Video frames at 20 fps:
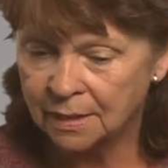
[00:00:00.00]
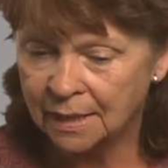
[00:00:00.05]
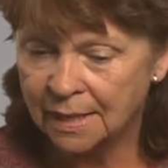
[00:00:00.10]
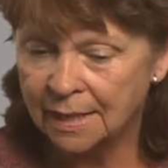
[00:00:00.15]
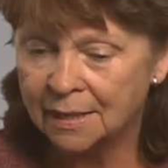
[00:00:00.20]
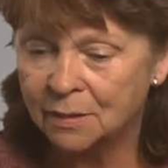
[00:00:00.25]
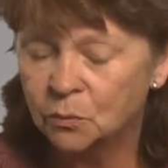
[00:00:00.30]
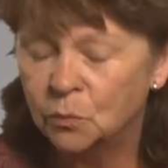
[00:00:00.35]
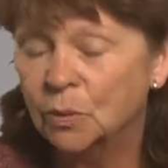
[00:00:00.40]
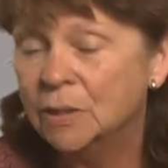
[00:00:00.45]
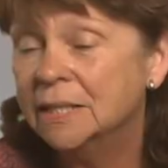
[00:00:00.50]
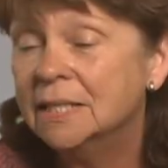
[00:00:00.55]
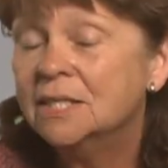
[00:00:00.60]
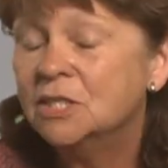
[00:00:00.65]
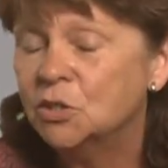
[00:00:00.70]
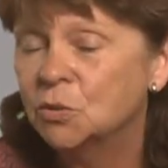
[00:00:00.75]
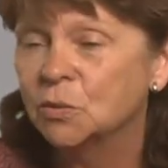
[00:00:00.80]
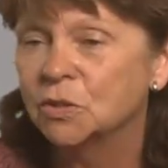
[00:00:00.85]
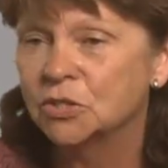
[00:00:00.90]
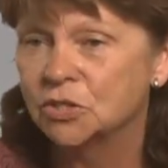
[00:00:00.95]
and we
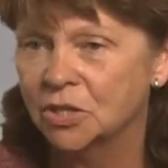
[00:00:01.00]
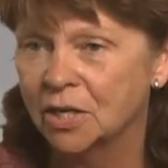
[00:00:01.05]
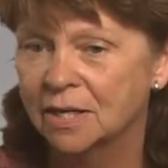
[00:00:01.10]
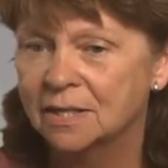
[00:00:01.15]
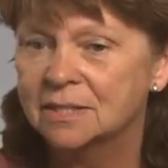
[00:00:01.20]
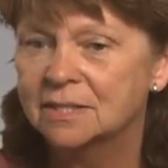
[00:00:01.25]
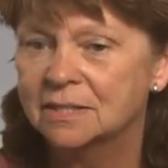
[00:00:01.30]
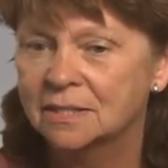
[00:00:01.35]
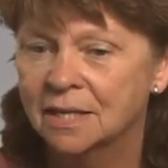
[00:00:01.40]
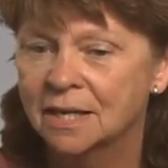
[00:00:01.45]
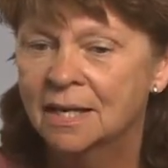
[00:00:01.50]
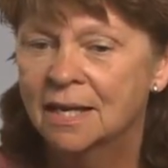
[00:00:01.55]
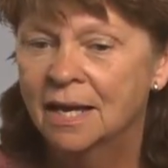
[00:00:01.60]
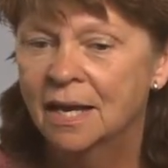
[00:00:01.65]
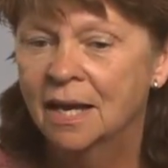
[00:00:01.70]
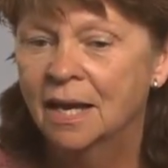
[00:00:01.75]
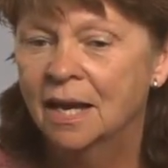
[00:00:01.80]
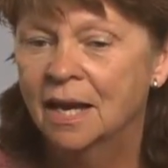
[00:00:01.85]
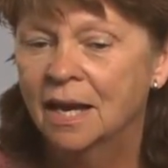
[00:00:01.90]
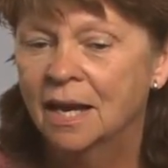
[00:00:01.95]
need to adjust.
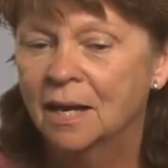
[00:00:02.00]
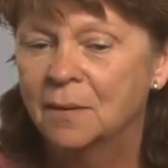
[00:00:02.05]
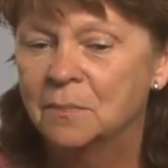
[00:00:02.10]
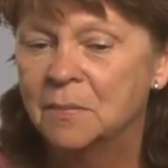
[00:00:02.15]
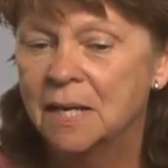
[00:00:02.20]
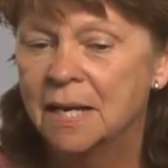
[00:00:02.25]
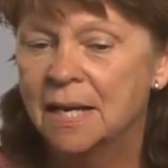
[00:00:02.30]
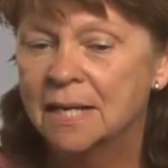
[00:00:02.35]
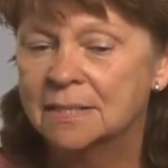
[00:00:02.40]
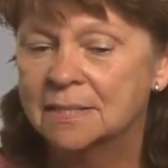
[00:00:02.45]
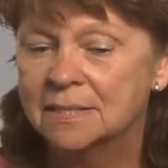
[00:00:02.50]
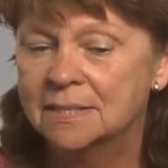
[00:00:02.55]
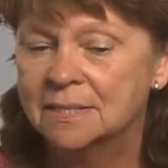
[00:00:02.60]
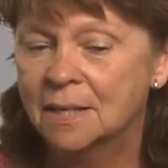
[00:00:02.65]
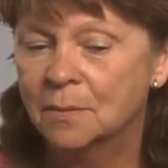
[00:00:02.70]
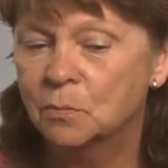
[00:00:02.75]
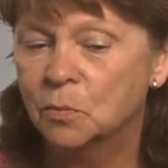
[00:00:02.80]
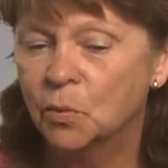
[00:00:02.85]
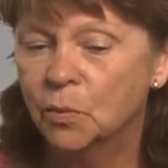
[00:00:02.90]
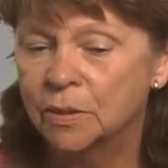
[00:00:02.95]
Um, at
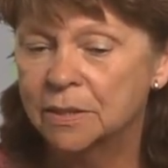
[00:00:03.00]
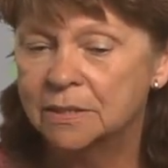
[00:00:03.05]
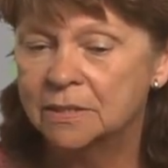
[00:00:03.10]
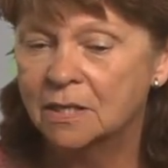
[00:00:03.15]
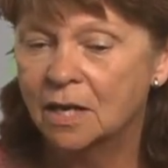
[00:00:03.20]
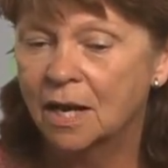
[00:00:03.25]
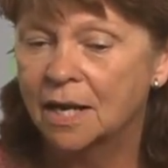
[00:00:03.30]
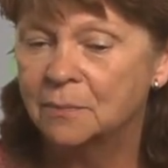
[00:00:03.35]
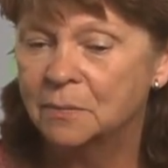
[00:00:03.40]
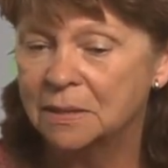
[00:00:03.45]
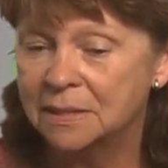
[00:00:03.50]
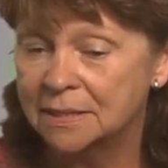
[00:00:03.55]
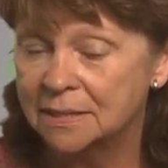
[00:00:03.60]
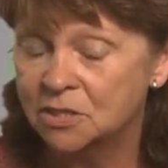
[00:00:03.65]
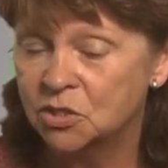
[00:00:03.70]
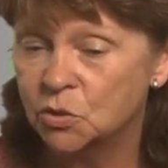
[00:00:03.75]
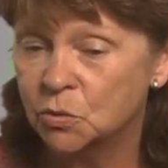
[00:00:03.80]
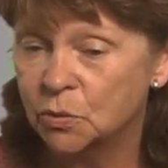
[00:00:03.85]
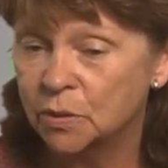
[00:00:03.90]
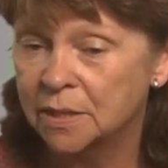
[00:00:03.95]
some point in time in
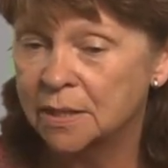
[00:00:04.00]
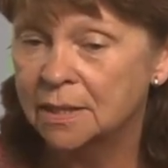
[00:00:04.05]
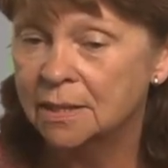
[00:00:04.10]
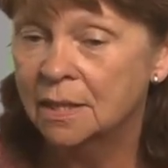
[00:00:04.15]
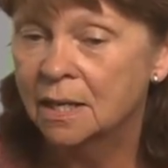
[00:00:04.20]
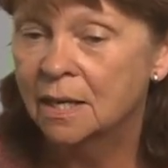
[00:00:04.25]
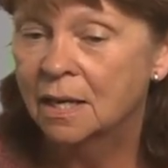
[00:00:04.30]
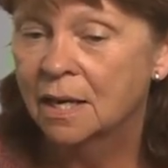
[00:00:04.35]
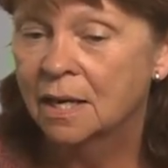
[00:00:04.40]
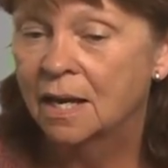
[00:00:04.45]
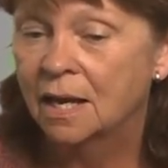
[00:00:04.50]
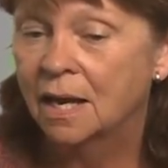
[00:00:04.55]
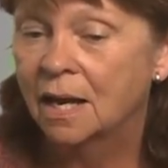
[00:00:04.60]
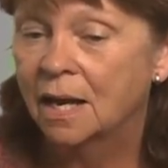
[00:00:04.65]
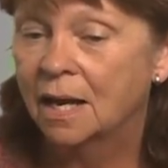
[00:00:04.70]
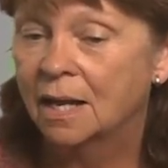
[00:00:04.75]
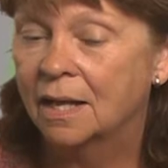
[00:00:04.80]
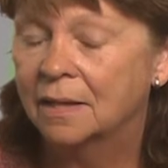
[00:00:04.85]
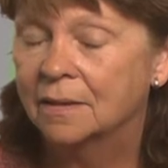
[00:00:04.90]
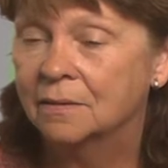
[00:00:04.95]
history,
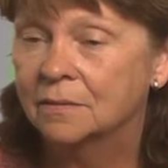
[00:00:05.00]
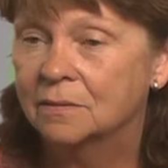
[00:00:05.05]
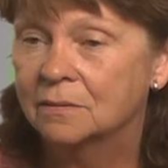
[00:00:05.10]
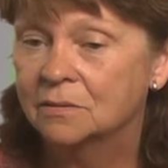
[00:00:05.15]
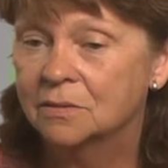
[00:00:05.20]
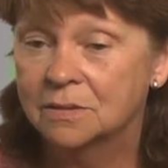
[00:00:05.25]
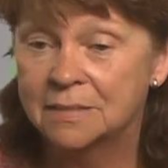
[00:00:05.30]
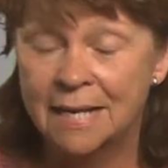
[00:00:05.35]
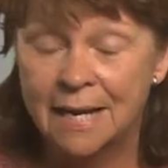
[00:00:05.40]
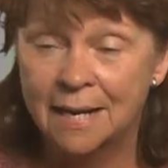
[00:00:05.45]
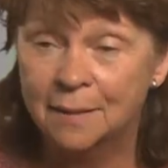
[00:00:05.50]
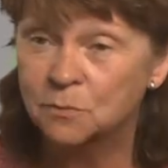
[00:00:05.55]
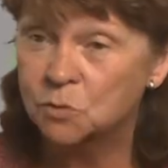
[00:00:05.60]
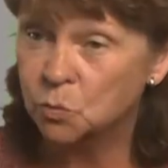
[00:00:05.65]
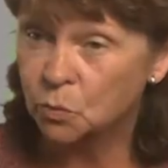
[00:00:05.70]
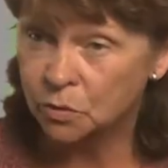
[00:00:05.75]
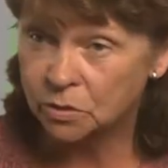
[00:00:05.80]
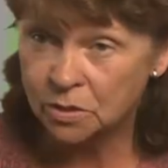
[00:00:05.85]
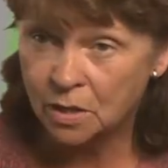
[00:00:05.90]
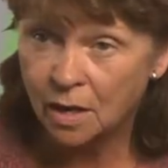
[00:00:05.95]
uh,
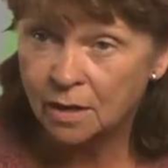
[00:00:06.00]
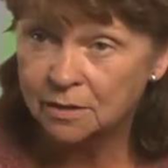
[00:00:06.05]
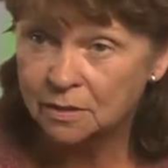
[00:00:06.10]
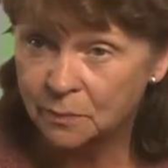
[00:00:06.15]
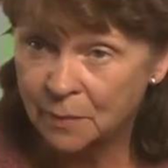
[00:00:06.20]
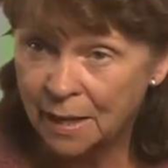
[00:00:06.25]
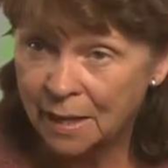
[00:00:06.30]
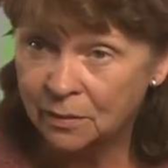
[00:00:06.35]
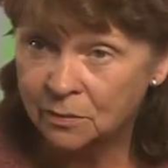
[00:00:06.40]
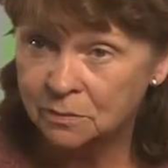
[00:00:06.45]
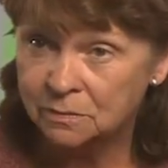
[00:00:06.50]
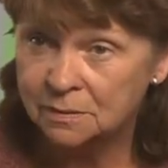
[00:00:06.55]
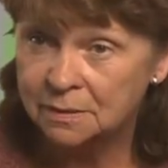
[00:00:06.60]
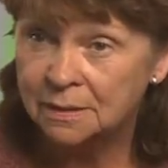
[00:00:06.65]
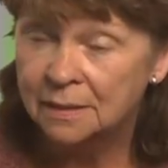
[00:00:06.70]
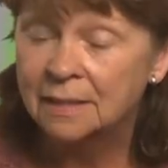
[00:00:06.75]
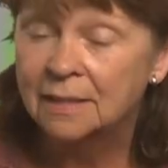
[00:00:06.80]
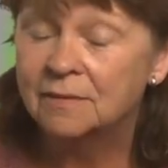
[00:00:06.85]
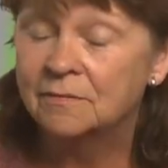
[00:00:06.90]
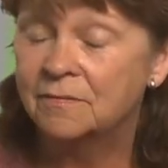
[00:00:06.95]
dams were talked about.
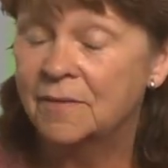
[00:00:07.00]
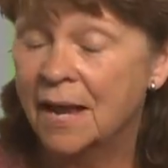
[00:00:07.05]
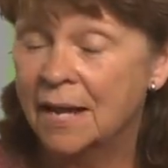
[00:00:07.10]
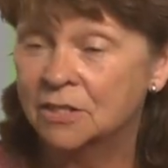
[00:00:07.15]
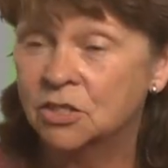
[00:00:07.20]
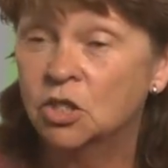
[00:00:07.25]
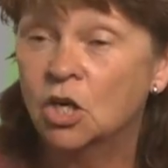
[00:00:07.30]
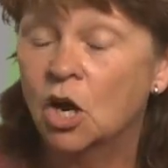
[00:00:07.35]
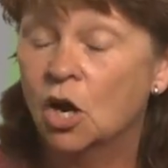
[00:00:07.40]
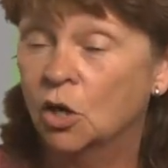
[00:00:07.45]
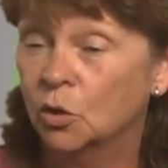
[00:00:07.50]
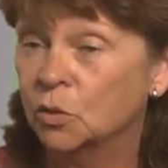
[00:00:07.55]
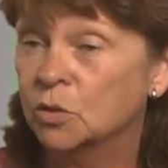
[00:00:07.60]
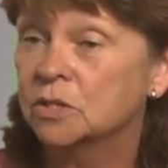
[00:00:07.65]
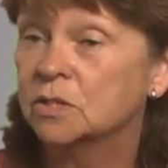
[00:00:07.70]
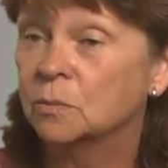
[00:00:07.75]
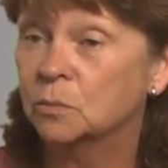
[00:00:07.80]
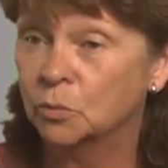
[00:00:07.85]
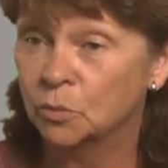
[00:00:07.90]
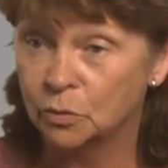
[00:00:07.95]
In fact,
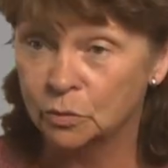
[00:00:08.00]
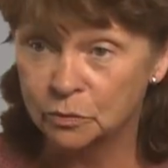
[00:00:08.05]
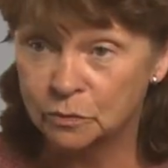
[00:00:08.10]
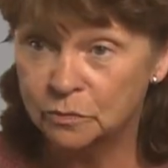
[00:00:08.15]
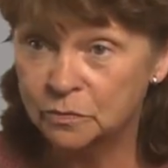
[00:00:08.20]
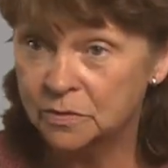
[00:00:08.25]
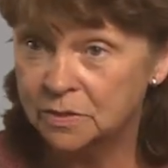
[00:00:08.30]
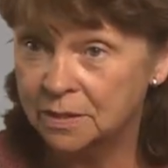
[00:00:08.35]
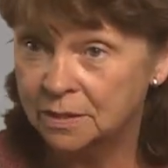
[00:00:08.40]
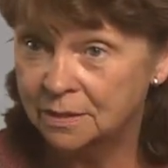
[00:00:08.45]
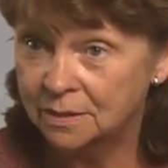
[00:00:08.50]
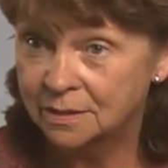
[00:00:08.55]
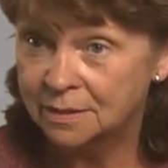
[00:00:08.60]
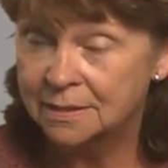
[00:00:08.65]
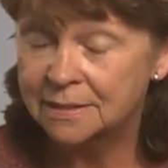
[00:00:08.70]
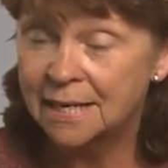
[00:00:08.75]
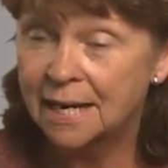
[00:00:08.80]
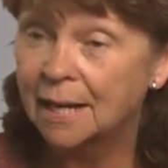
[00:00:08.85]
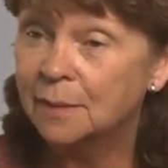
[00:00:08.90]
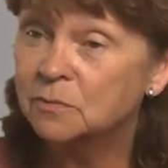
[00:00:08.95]
Congress approved
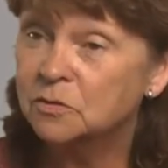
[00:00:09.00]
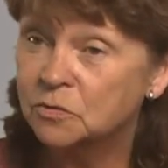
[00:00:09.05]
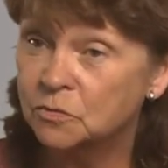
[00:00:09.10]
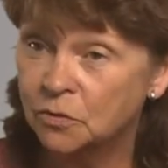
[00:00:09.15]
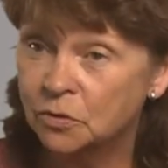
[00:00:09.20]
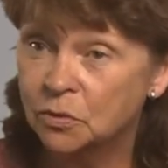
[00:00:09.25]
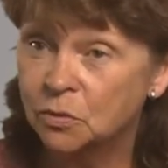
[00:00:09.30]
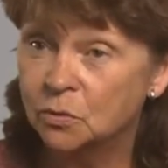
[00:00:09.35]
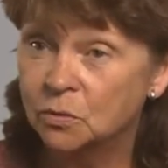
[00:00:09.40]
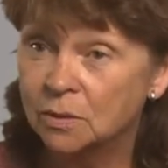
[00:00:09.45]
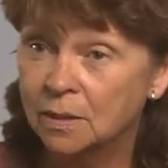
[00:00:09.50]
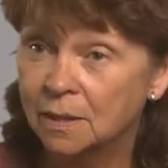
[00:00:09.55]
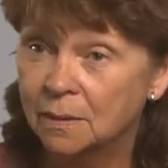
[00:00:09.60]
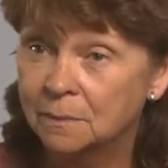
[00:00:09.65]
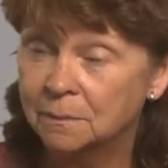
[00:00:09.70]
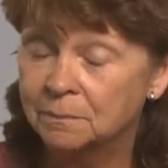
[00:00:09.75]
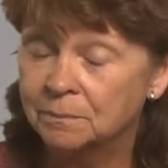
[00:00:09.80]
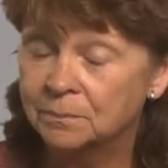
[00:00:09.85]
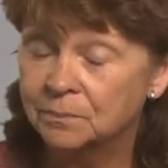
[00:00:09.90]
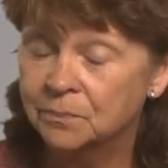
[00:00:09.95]
dams for the
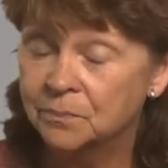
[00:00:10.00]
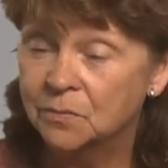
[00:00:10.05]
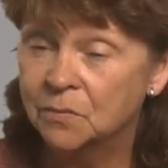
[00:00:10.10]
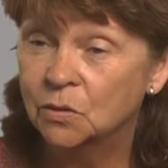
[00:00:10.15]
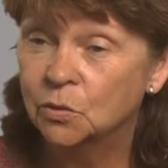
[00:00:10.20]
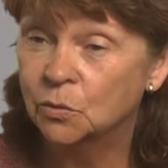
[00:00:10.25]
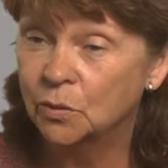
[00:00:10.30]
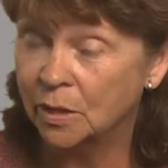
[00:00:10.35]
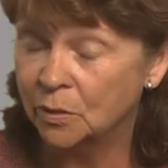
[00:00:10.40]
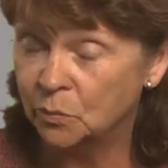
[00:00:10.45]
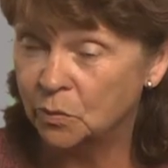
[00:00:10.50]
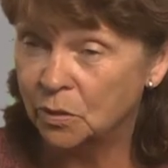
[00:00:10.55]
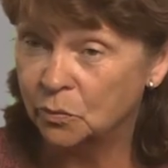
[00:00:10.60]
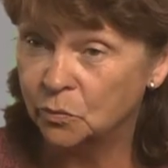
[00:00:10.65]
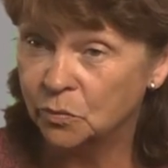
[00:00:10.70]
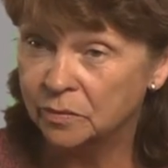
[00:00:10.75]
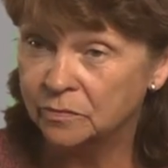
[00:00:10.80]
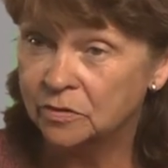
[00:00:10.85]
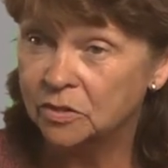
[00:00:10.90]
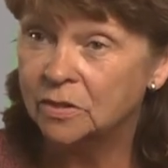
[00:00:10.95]
um, Grande
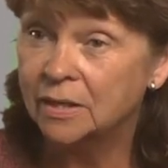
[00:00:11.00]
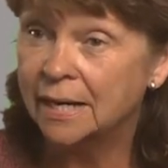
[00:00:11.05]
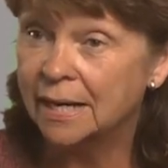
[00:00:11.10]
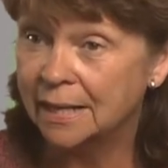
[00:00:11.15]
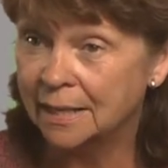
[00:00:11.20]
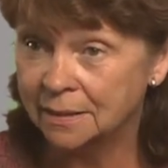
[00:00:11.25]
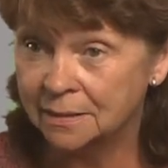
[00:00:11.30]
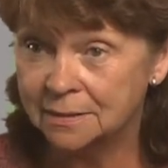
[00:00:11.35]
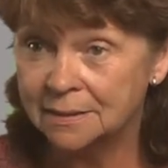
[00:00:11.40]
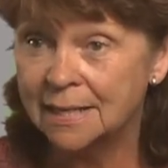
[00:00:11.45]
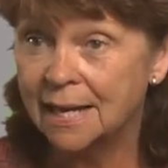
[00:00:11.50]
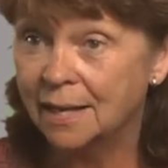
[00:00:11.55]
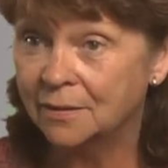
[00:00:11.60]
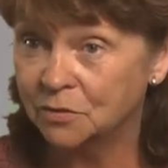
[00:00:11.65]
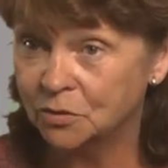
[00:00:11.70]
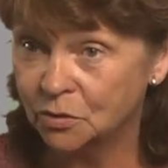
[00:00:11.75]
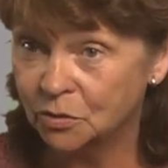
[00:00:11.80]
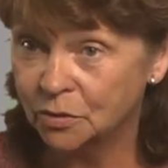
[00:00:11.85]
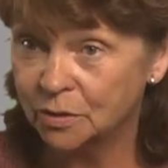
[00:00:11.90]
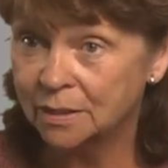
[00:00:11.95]
Ronde River and
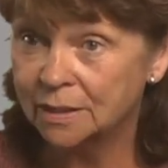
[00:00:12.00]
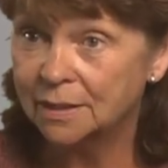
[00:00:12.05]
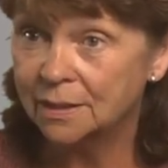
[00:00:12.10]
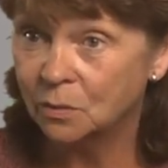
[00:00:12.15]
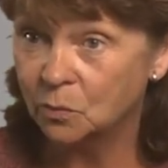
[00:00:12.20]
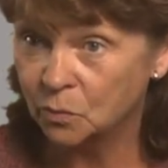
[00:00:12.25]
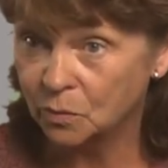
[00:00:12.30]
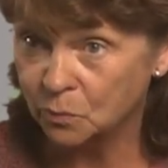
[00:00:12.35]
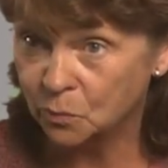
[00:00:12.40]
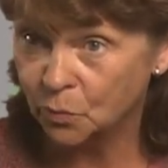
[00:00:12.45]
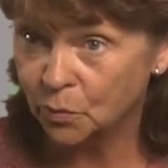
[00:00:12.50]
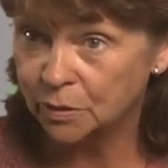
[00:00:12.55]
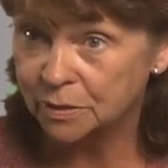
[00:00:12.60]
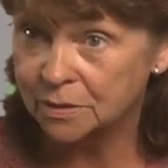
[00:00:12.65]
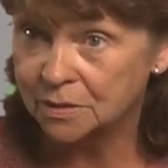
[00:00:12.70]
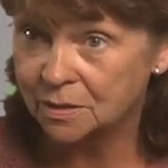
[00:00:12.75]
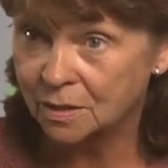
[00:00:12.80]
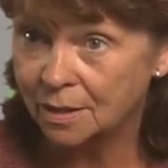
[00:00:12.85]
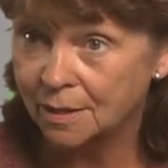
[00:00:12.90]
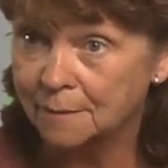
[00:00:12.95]
Catherine Creek at one point
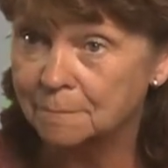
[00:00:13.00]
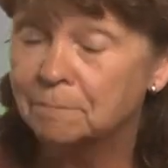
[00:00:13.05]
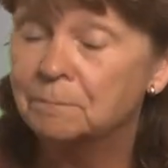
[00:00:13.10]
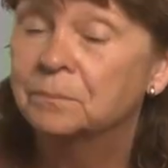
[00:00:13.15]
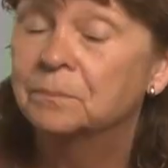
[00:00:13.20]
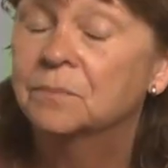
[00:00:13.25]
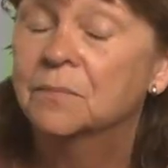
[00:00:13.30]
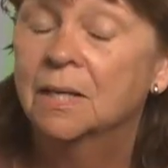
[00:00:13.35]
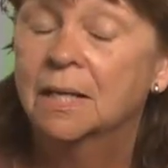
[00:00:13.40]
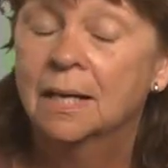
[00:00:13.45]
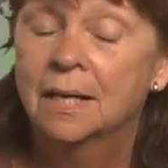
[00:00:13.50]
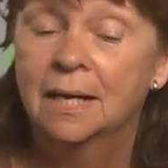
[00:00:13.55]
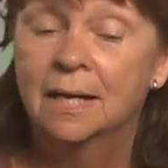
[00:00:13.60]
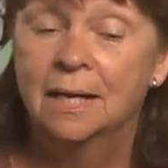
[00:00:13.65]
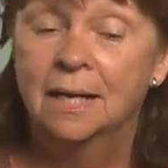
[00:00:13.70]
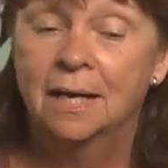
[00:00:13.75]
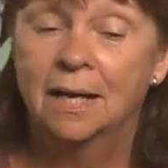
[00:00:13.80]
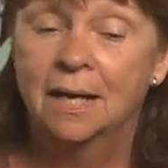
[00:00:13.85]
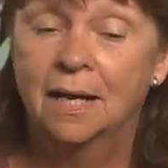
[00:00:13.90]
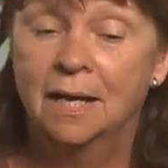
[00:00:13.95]
in time.
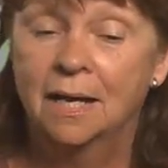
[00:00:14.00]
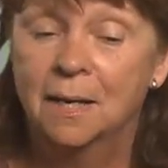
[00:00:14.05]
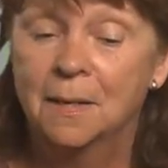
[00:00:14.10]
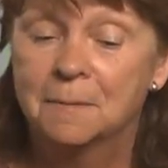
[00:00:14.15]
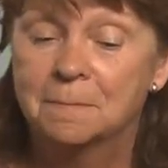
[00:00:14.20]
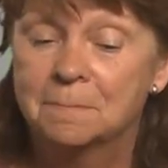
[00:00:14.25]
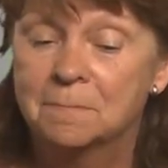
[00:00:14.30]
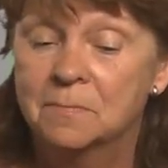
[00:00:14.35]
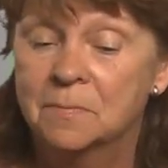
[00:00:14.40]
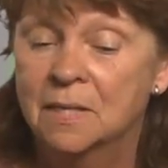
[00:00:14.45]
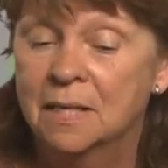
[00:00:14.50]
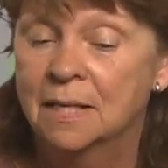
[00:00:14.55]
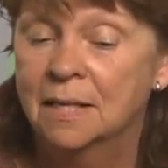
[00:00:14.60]
Um,